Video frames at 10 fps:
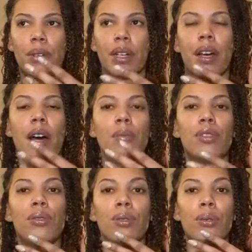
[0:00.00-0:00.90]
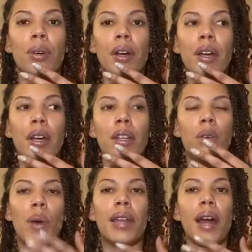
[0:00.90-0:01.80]
it comes to the
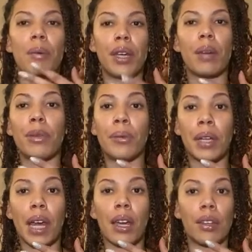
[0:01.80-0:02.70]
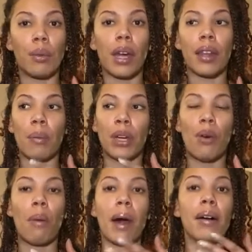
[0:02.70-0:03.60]
way that we communicate and the way that we go
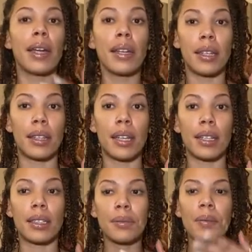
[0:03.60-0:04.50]
about getting things.